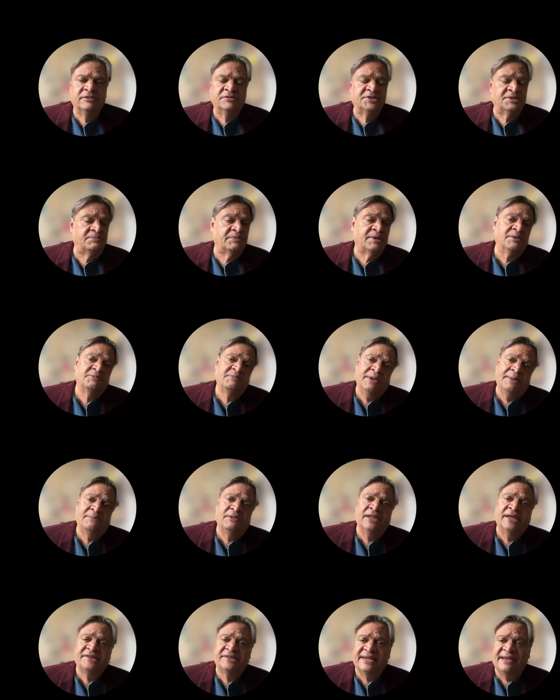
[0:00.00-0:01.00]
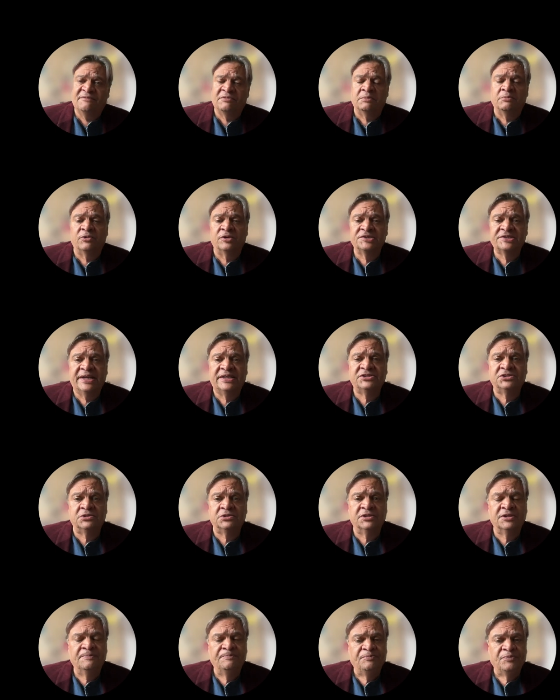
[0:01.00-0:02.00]
Sometimes people like to have them more
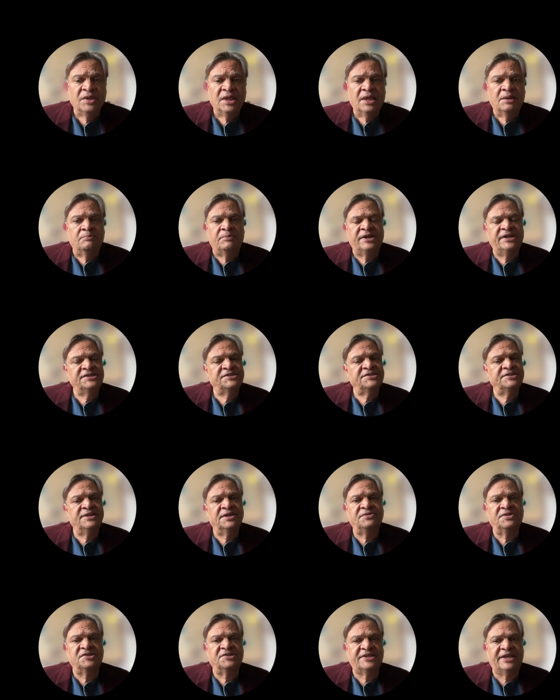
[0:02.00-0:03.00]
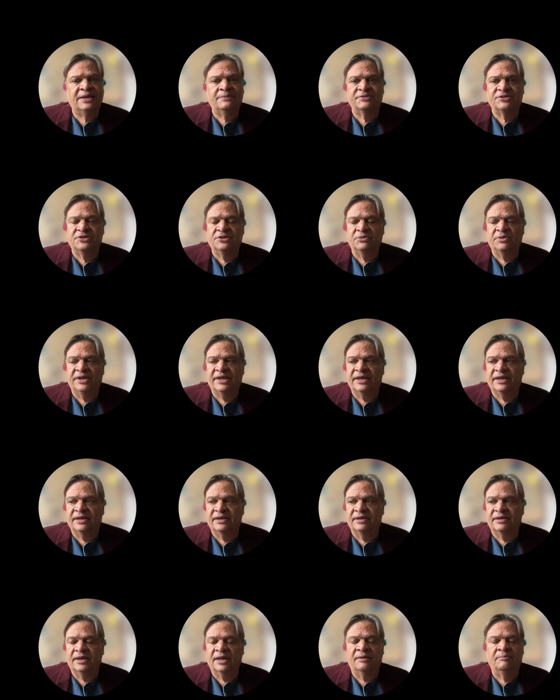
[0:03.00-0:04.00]
scheduled, but it's not the same as doing
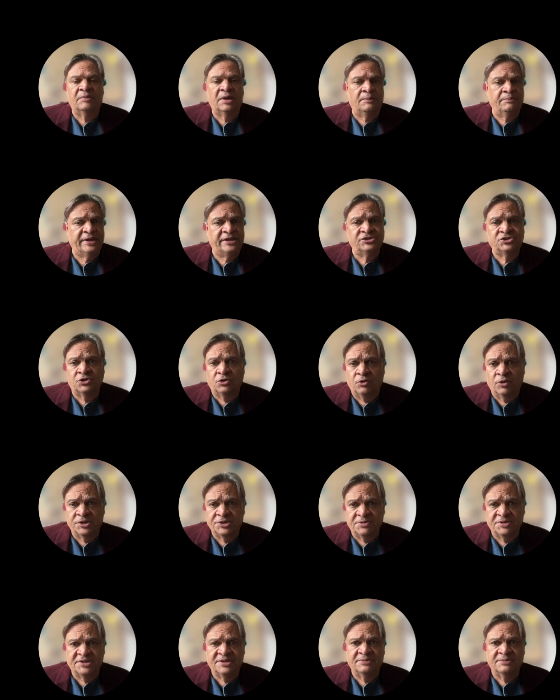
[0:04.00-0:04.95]
a major course with